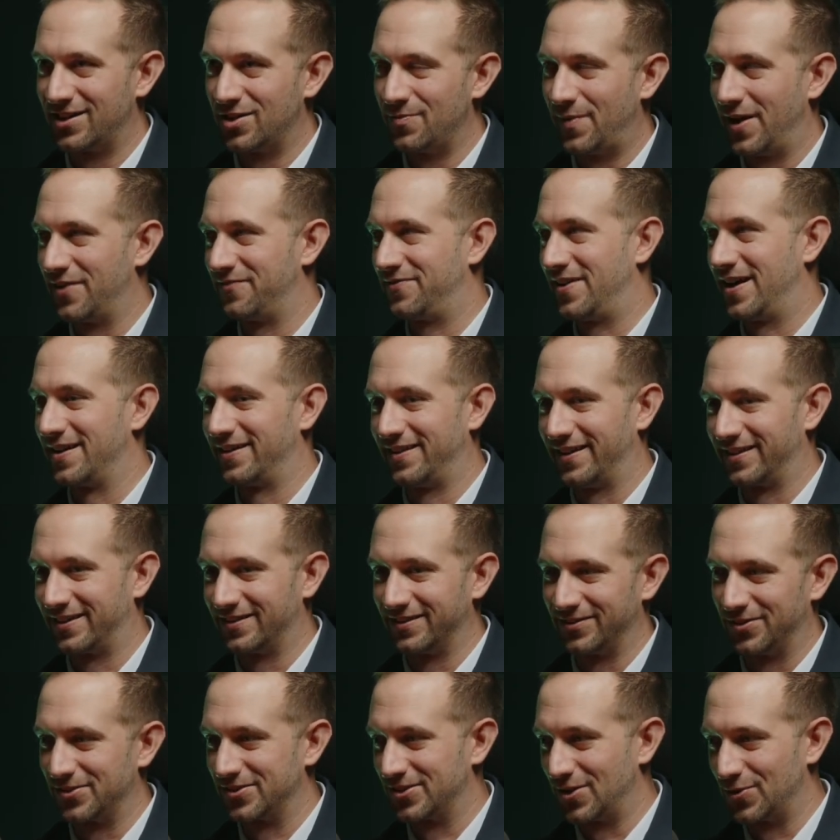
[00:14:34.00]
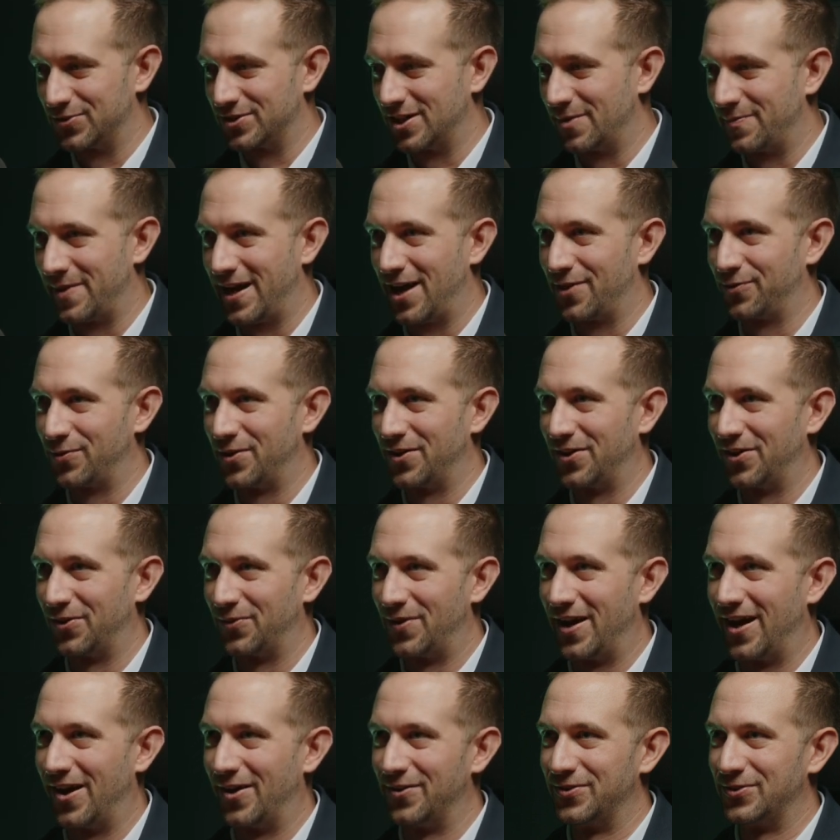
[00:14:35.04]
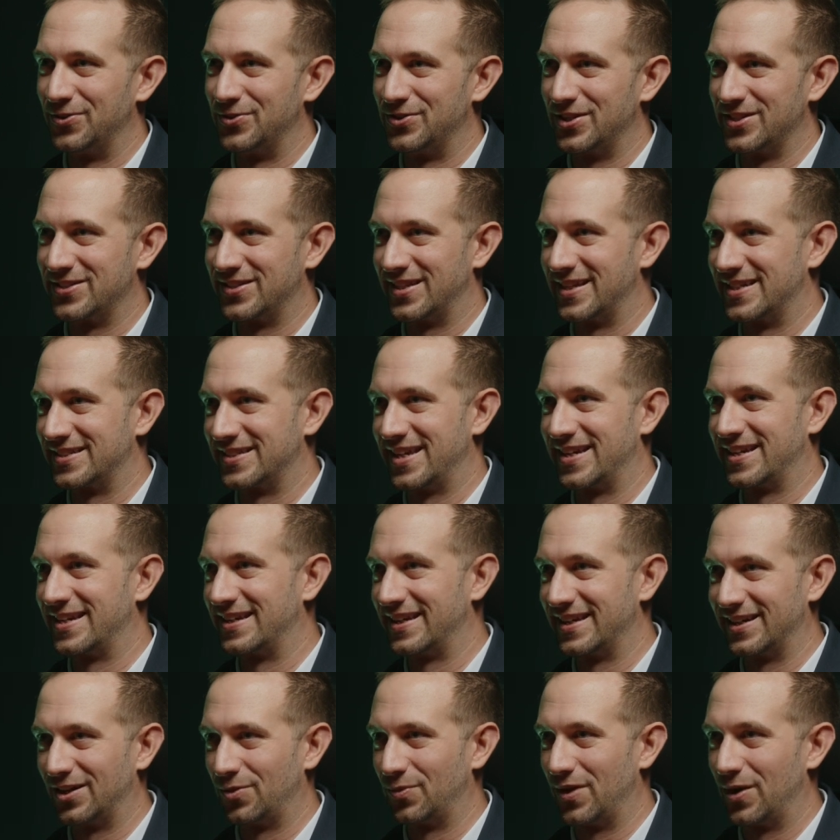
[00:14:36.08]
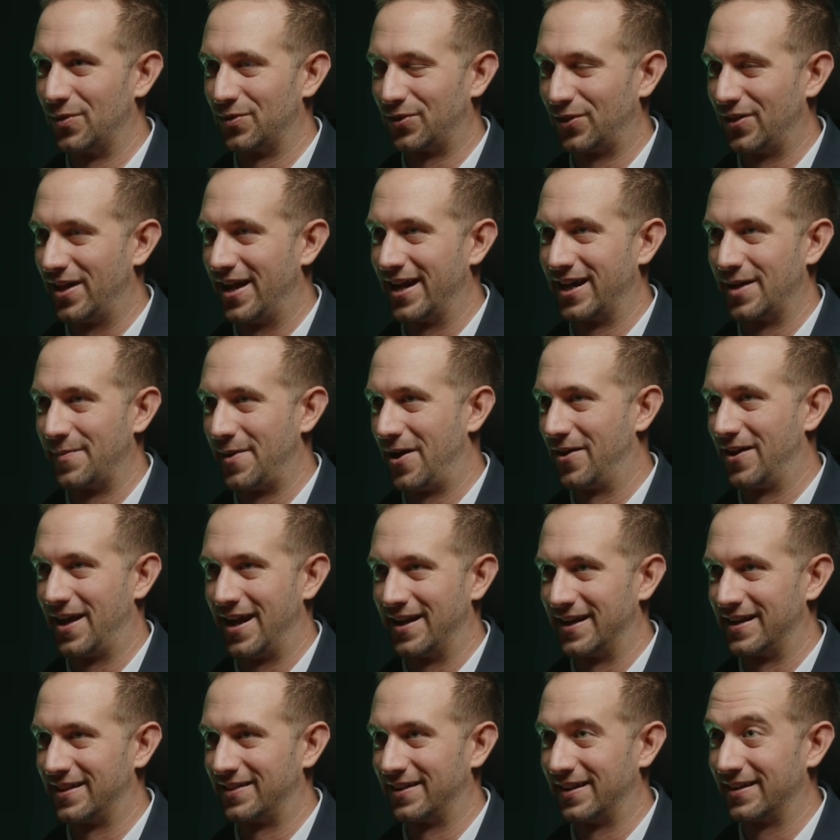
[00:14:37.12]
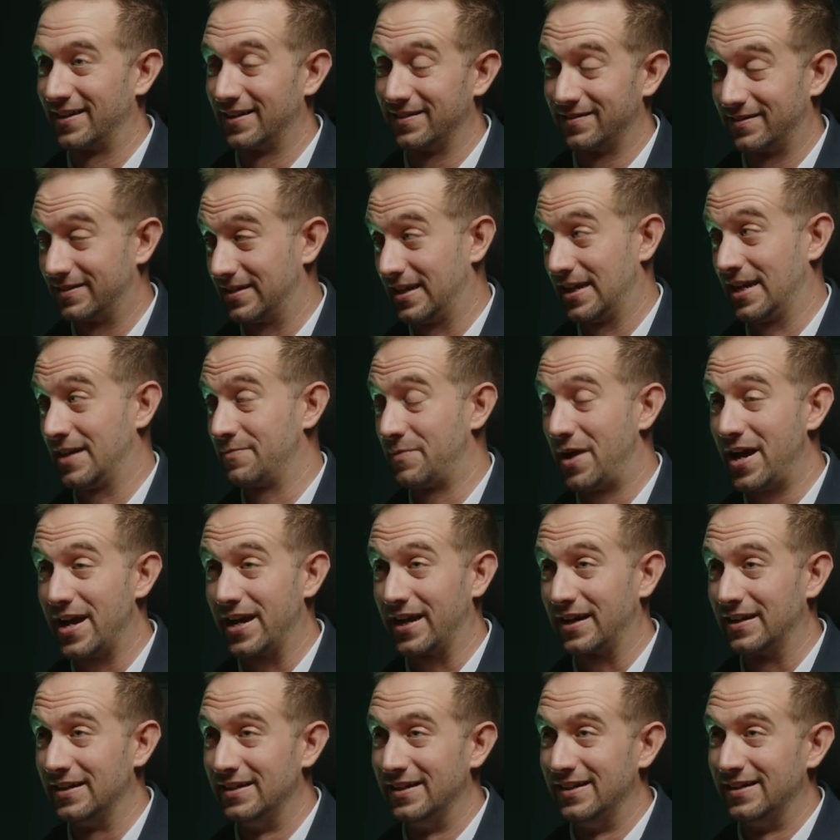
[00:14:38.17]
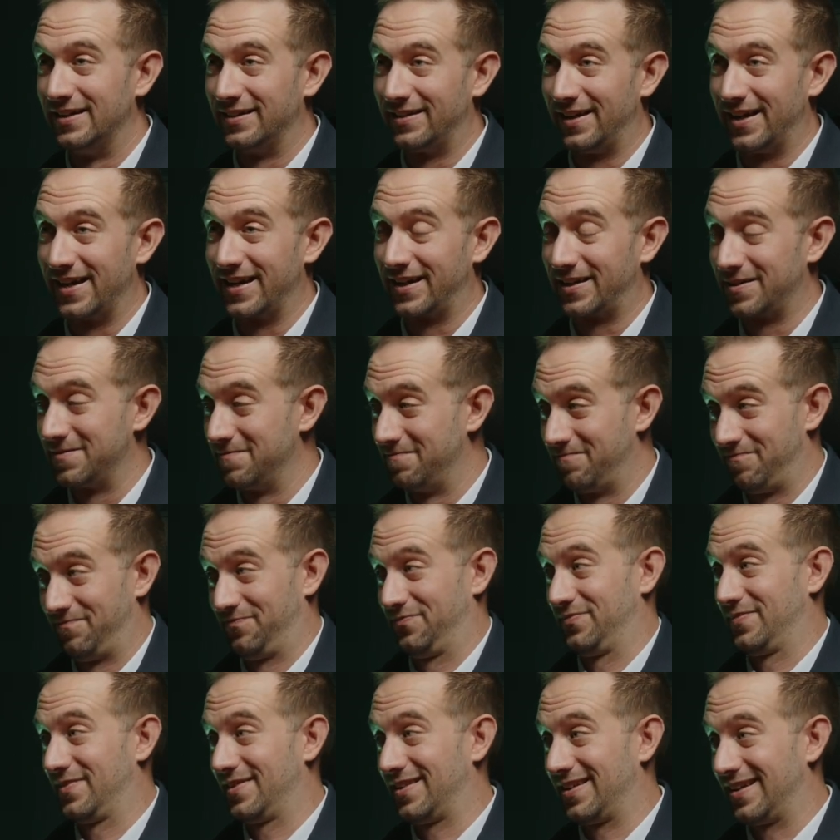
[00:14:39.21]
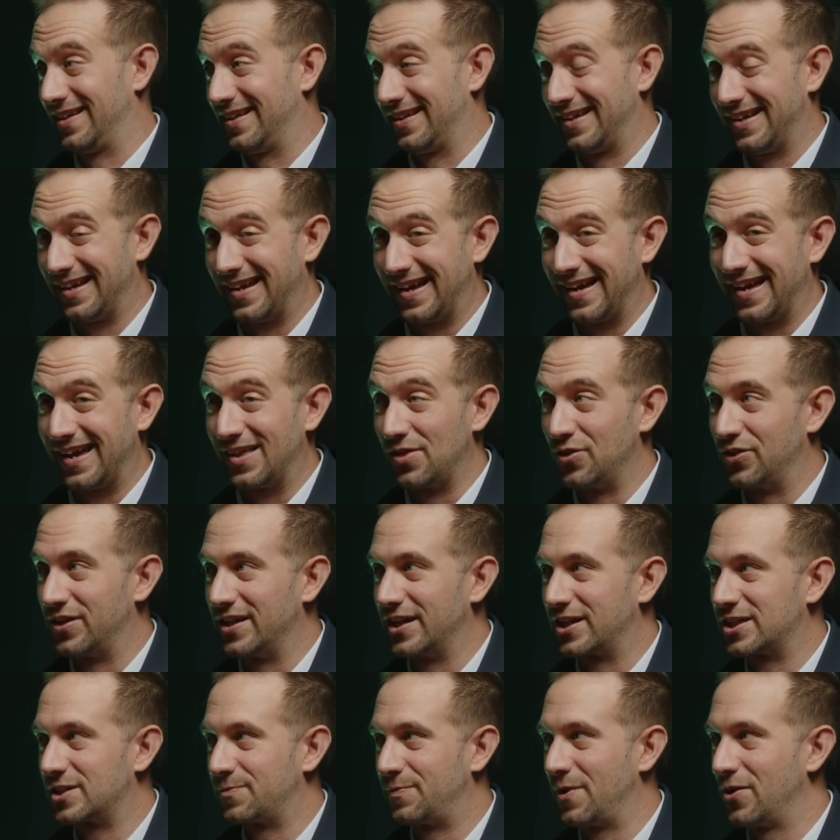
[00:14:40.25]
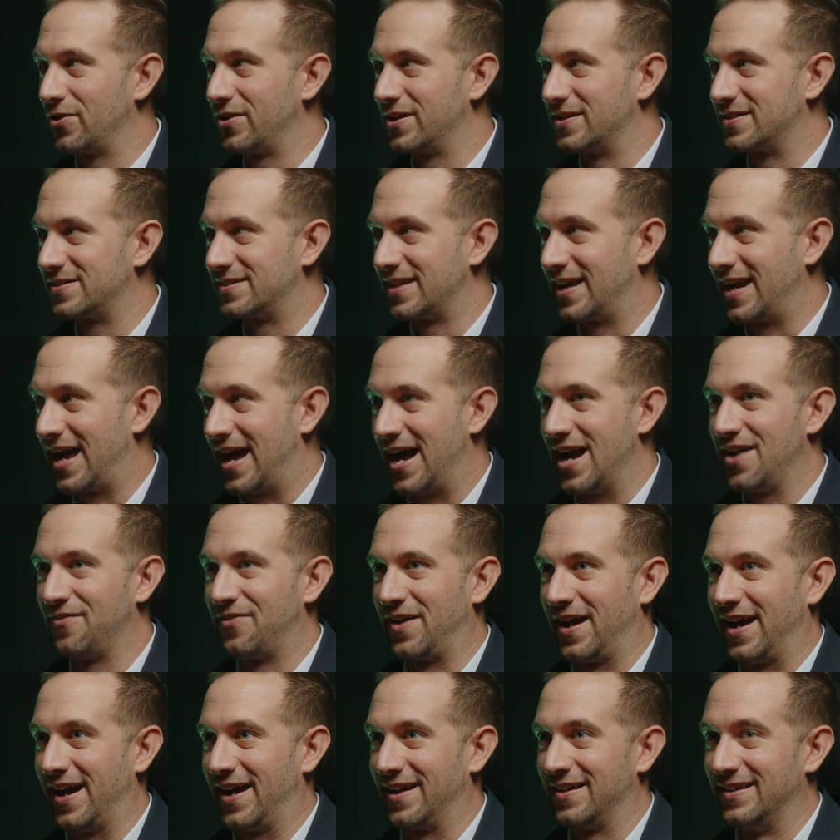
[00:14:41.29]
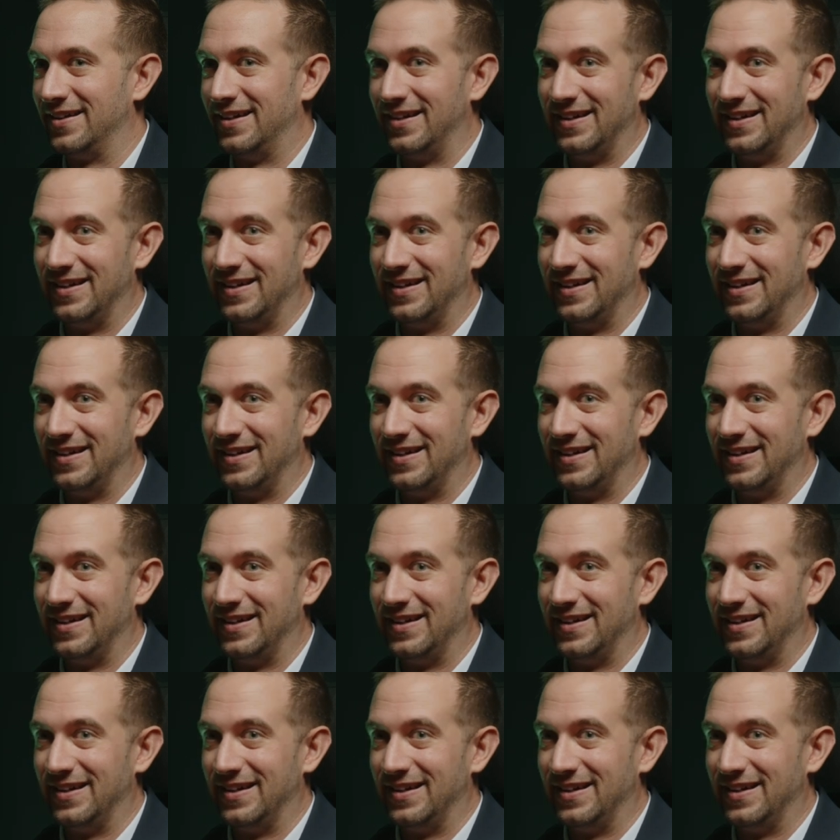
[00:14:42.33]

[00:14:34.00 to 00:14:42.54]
you might find like a little sociopath running around who just thinks they can get away with lying about anything. And he might. Like the experience that I've had,